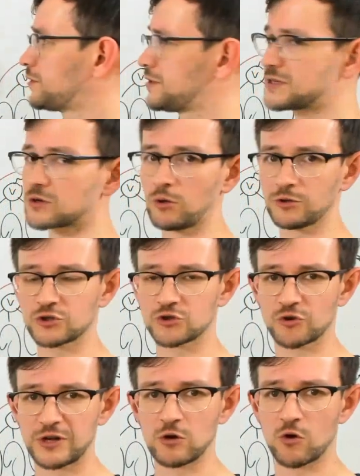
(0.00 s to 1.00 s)
this whole
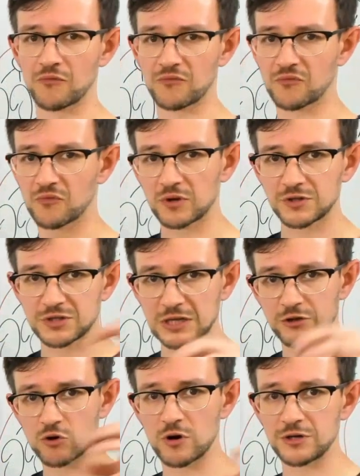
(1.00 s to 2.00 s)
tree of
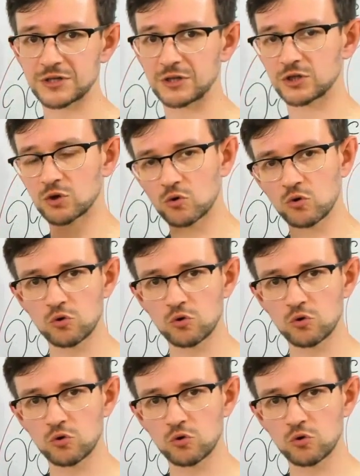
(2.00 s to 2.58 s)
centroids and